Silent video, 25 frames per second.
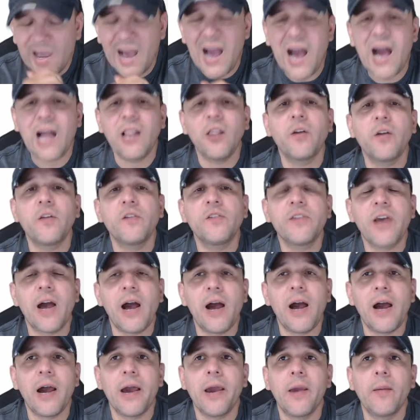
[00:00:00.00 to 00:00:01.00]
A lot of
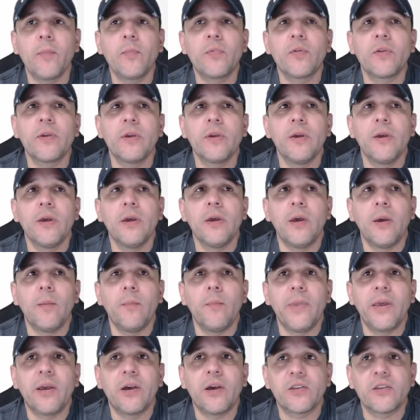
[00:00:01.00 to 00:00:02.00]
times,
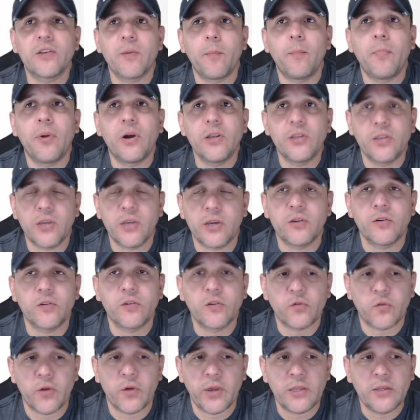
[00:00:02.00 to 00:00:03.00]
because of budget
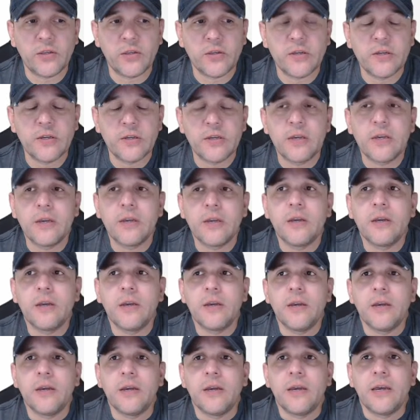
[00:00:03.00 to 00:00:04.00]
constraints,
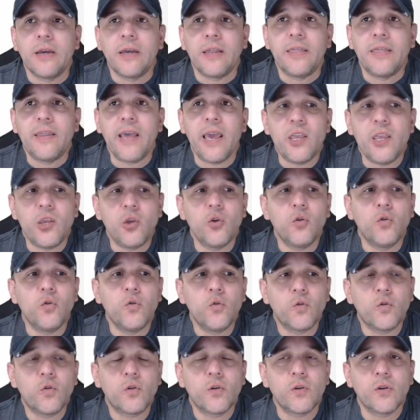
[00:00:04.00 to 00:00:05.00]
they
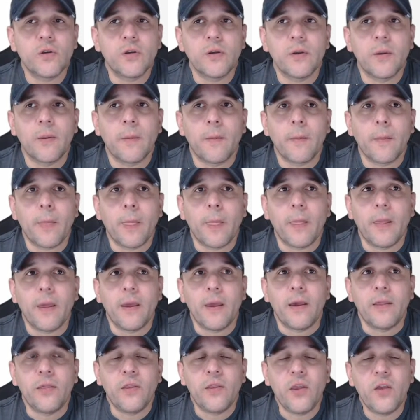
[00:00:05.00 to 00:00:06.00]
use
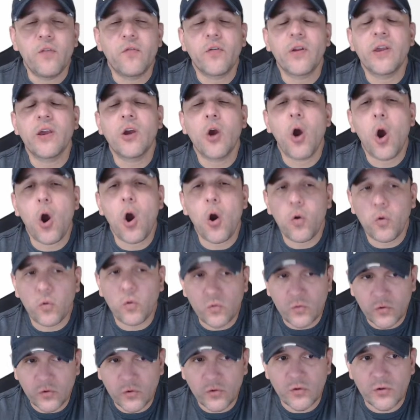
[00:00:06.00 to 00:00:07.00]
different
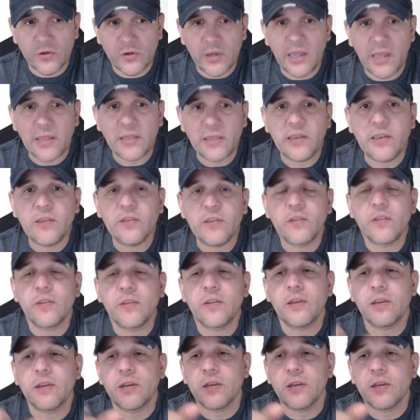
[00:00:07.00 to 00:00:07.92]
codes, and these